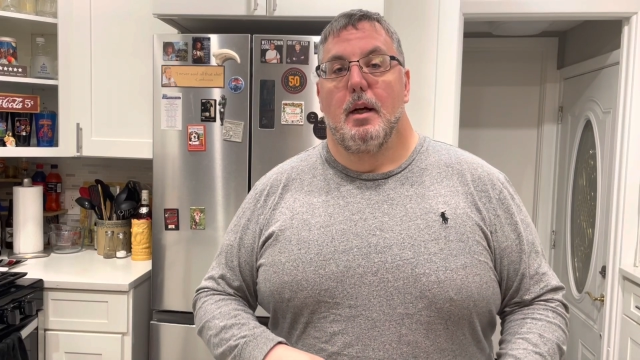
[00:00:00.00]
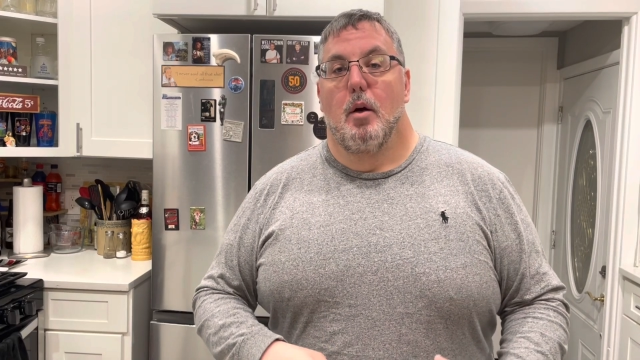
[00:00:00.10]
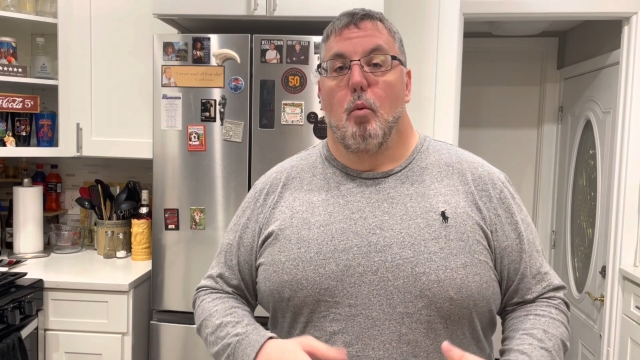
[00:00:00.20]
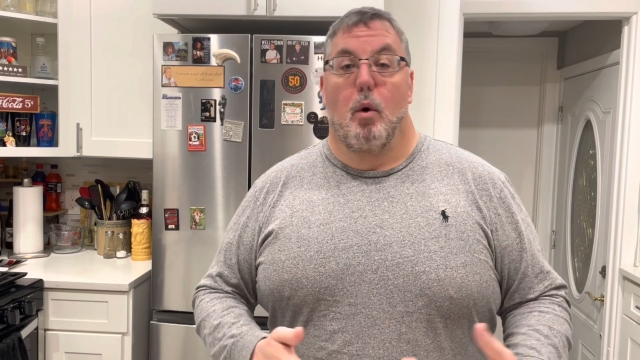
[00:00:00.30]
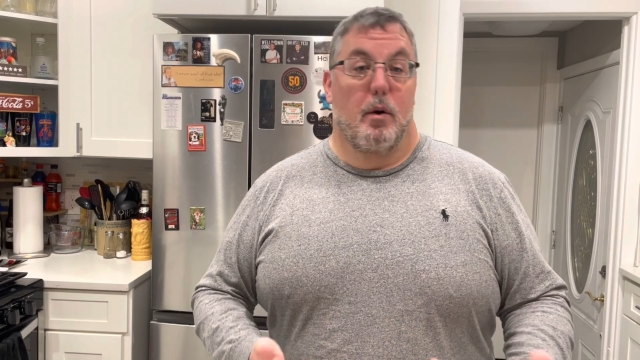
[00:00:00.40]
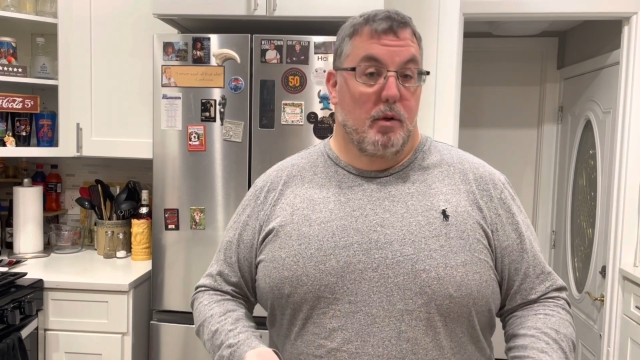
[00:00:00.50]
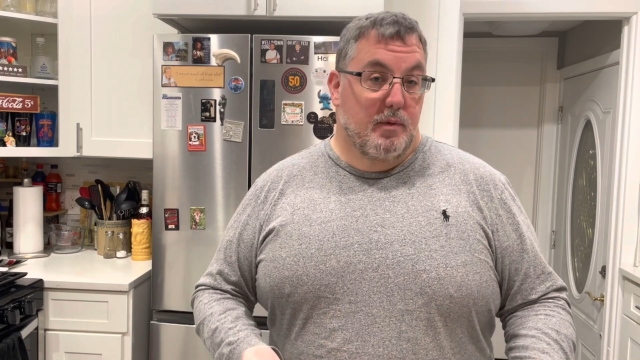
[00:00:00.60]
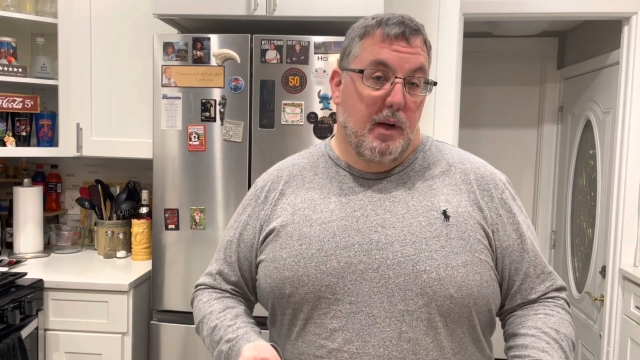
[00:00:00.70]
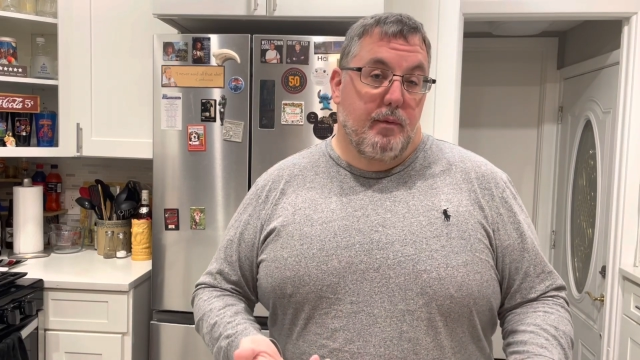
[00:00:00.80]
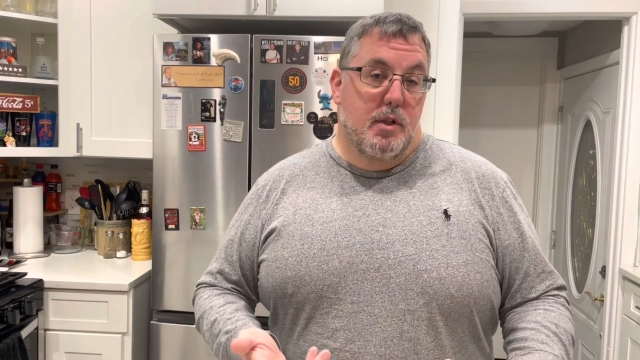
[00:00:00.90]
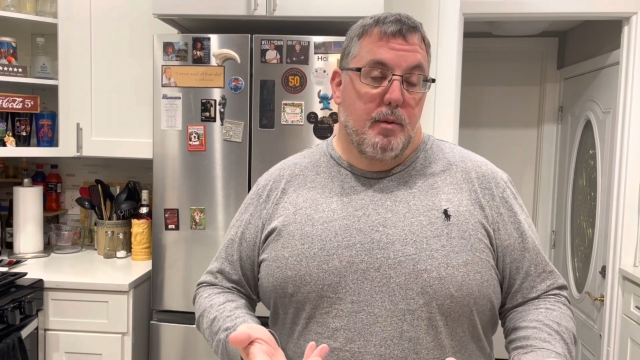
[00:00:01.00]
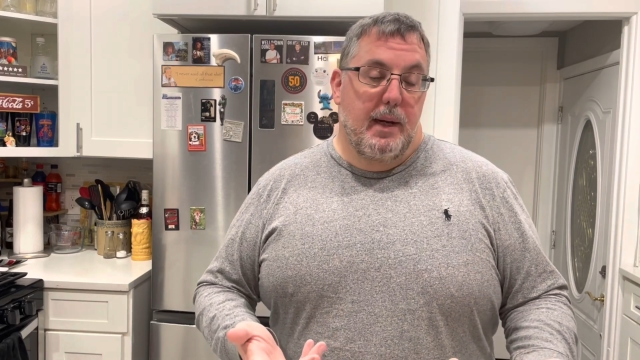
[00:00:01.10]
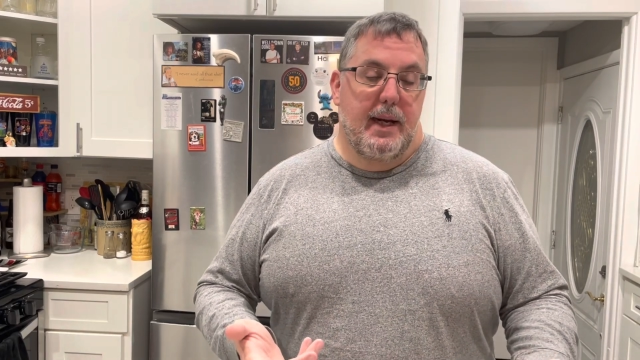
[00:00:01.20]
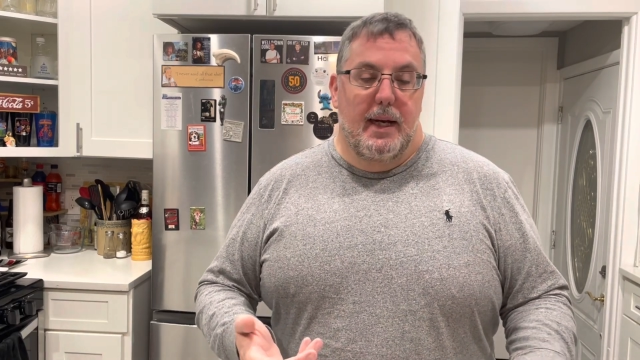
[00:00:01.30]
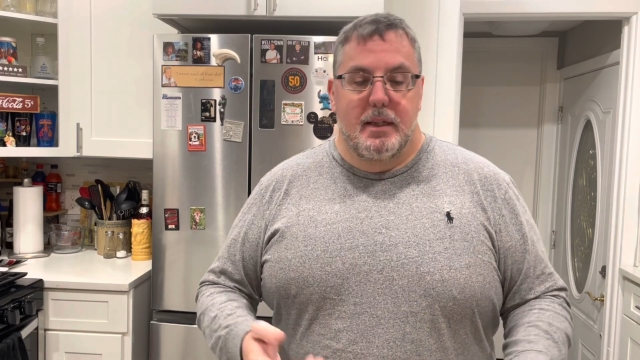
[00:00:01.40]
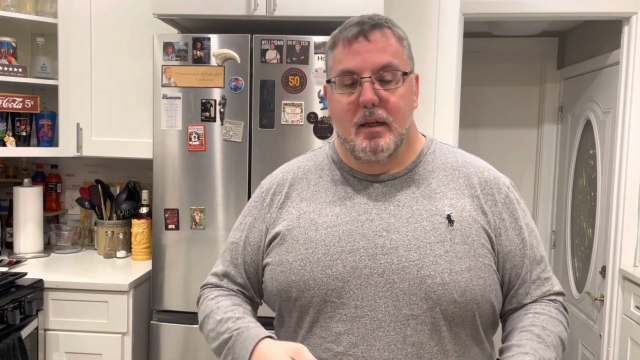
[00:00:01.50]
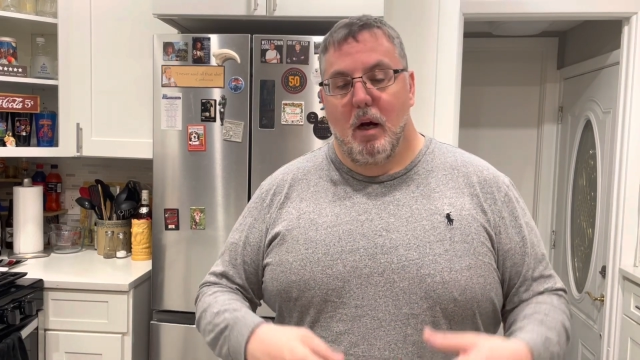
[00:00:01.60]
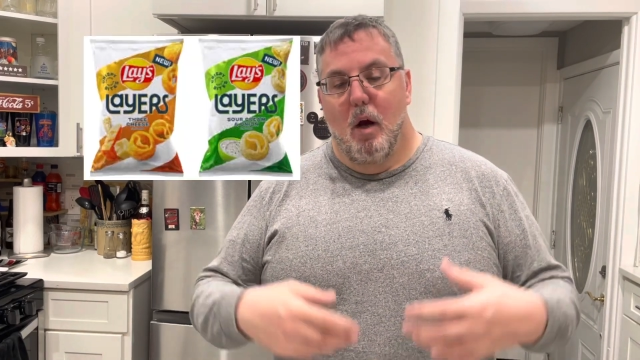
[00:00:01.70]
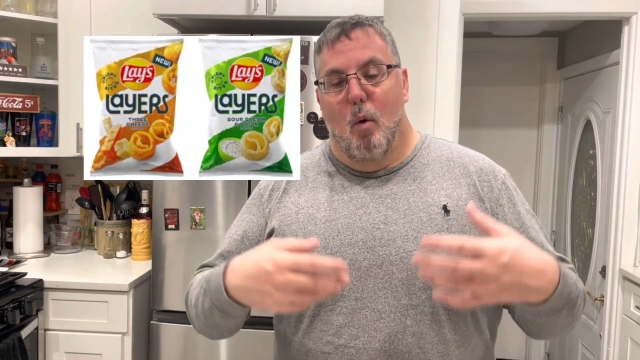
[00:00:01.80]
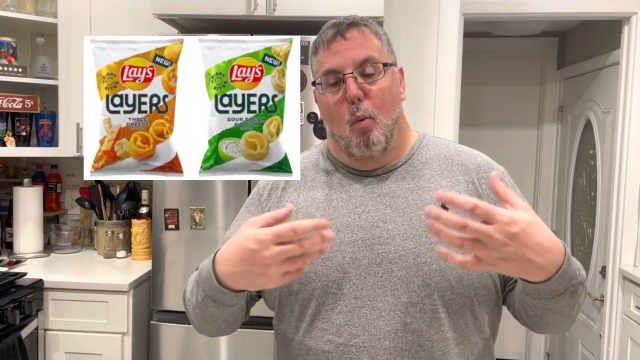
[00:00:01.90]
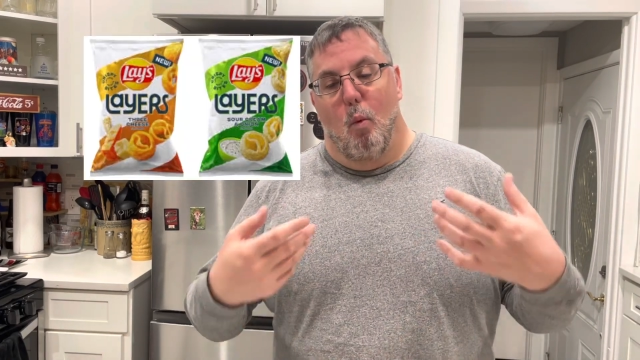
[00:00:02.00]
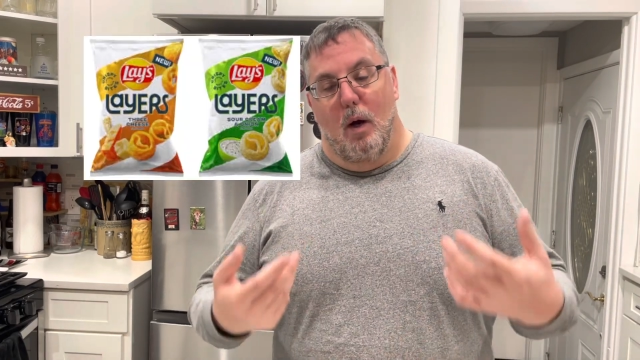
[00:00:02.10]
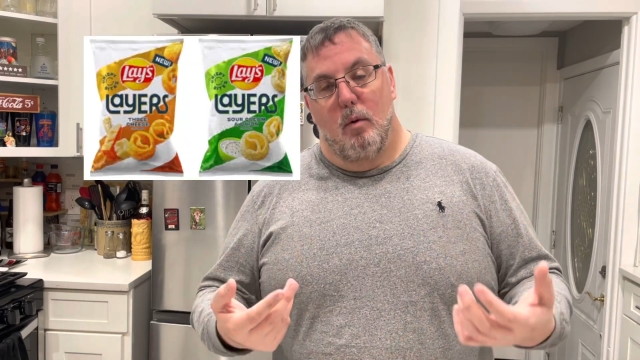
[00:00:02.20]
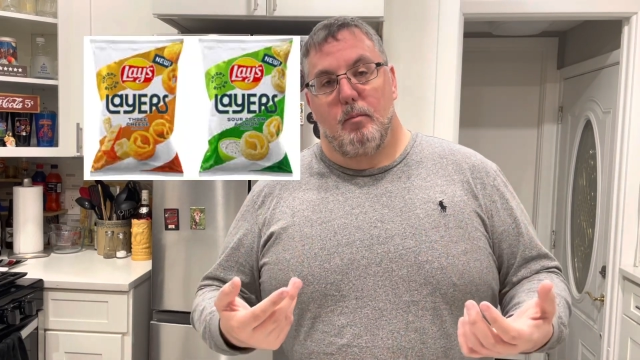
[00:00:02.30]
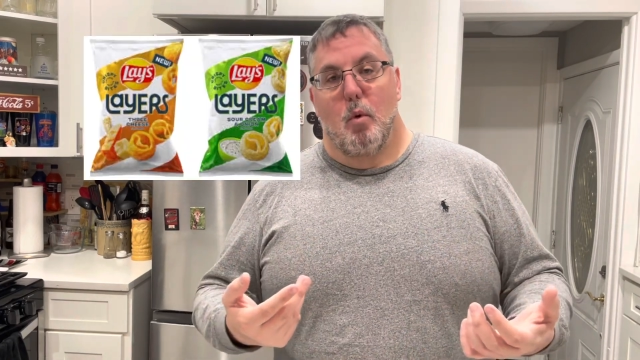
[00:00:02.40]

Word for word: What are those flavors, you may ask? Well,